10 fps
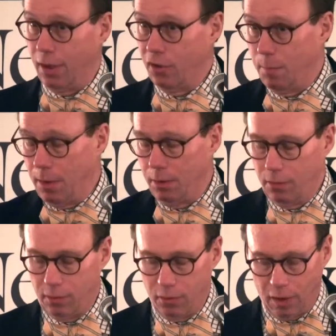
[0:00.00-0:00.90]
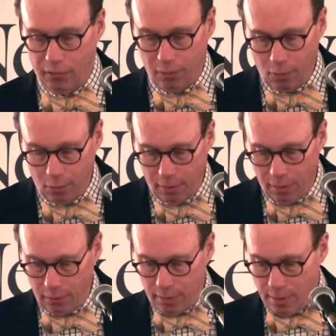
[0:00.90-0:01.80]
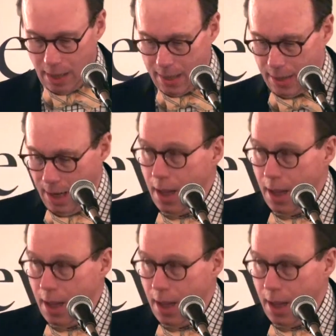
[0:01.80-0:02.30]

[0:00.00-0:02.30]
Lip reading: as has been suggested earlier tonight,